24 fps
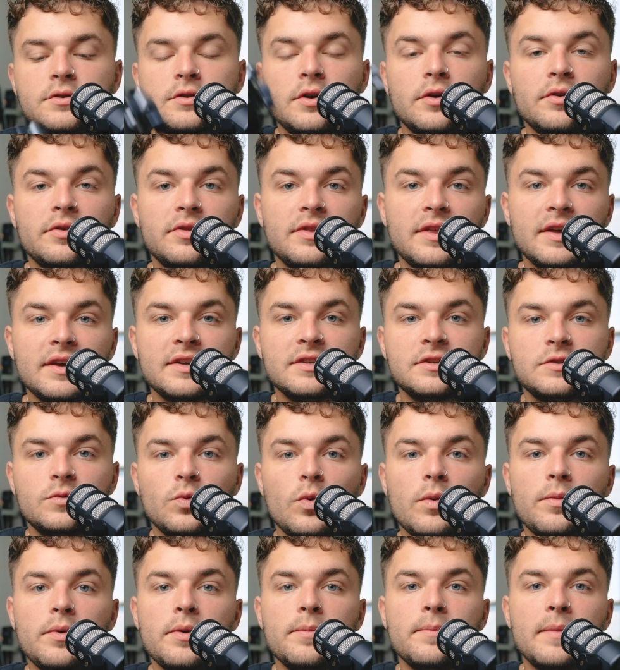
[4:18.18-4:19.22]
So, this
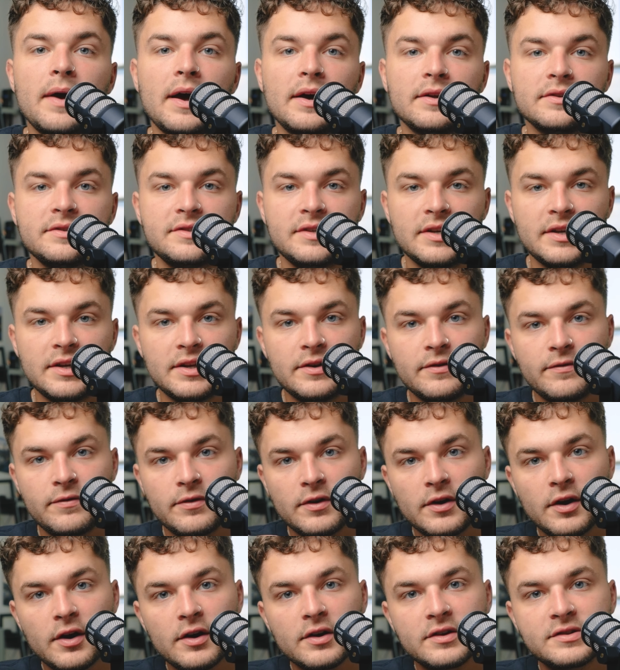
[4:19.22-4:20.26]
will be mounted,
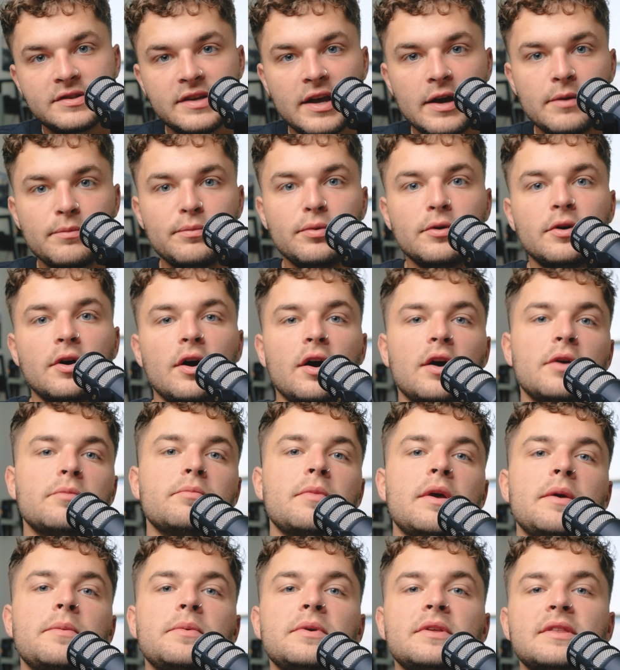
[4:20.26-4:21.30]
for our example, on
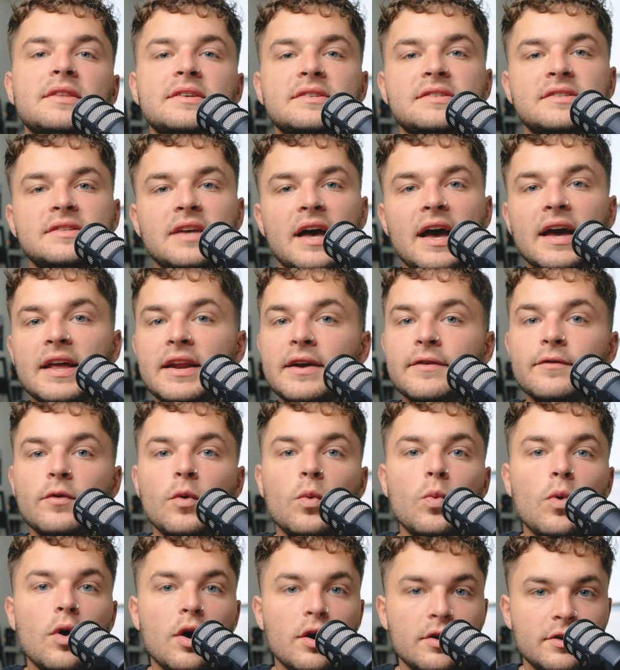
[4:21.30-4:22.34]
maybe the side of a
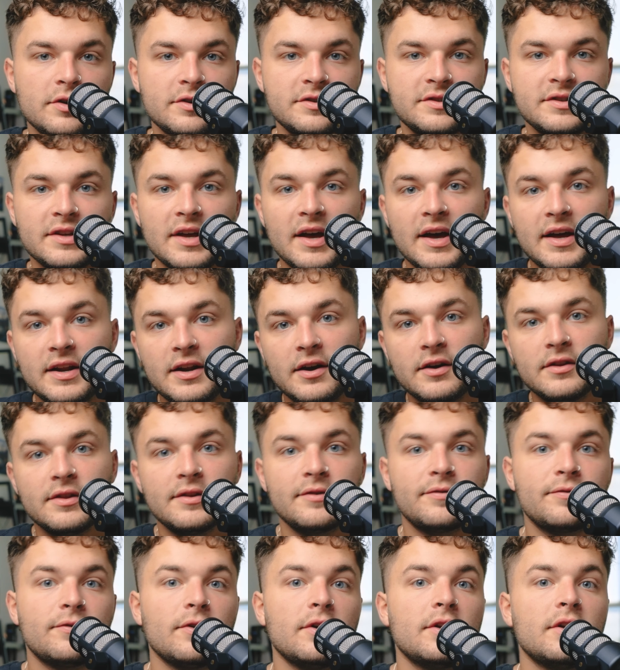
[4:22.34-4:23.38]
water slide, on
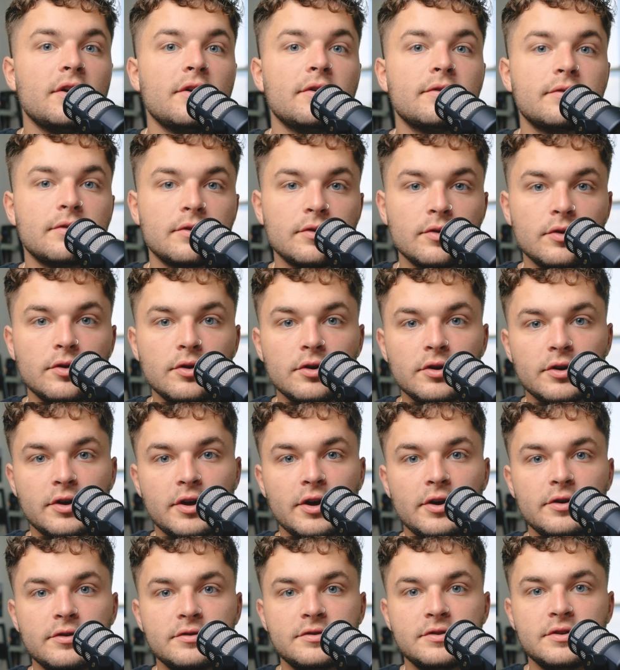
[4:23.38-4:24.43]
the front of a roller
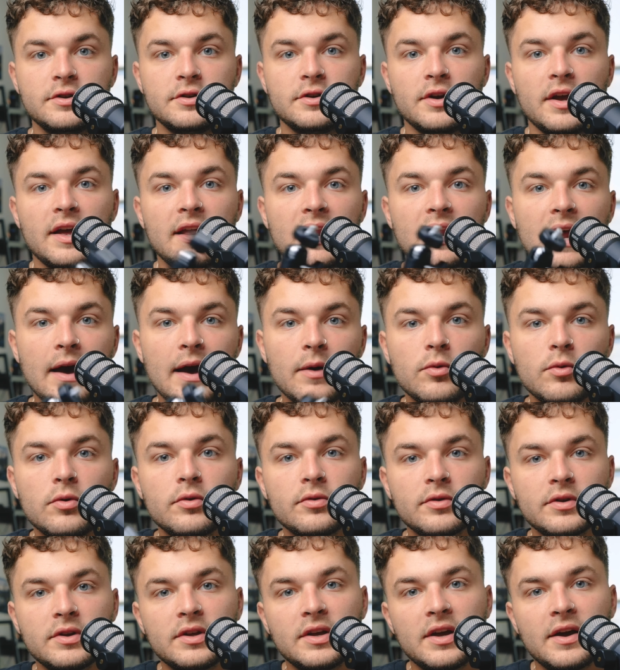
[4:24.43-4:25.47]
coaster, and I won't
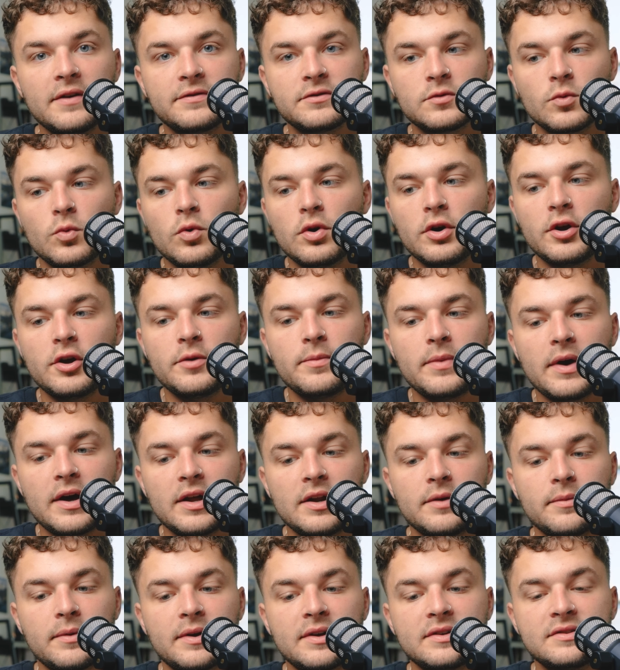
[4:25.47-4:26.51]
really have to worry about
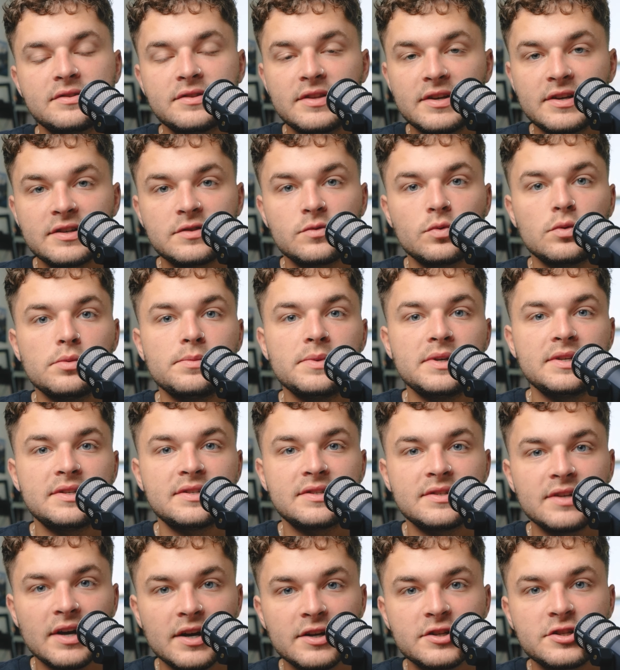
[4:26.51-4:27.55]
it because this will be
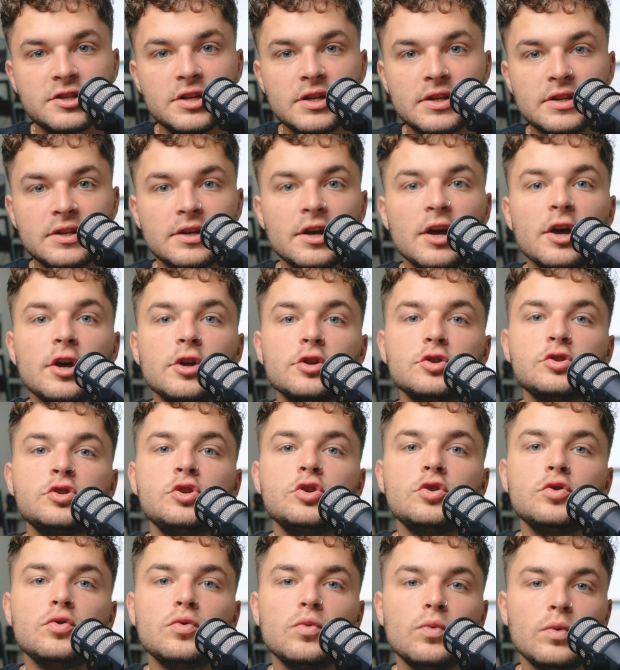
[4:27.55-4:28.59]
suctioned
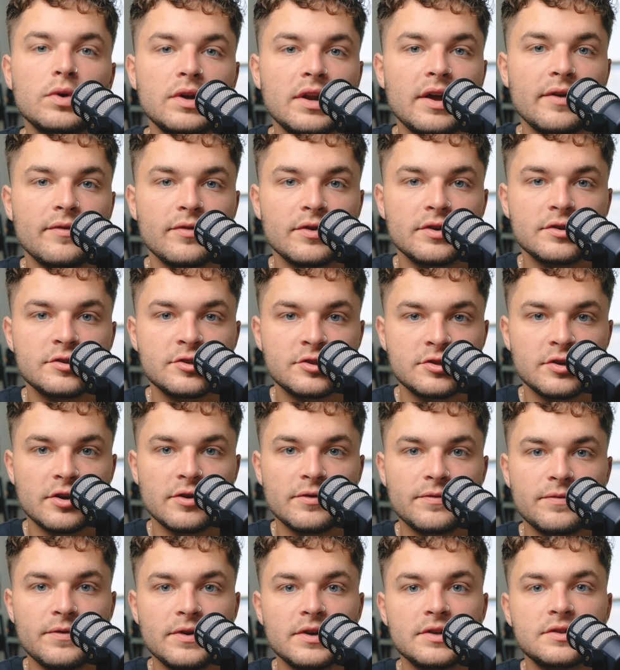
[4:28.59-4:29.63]
to whatever
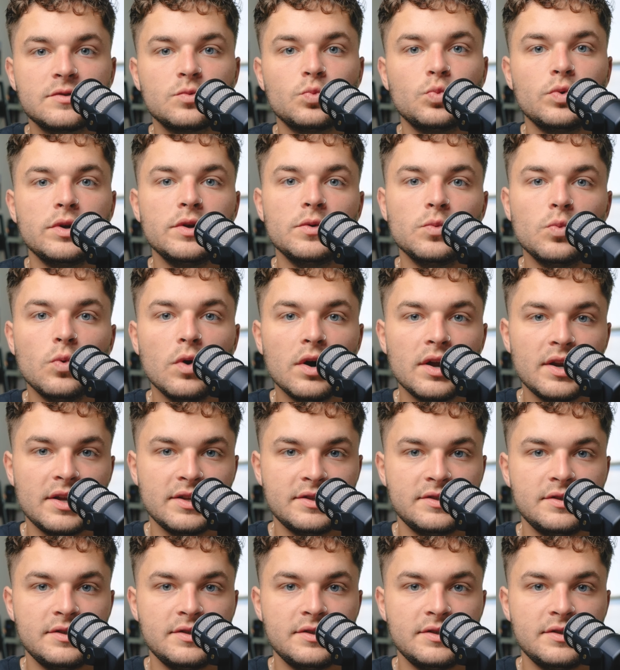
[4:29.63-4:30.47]
surface we want it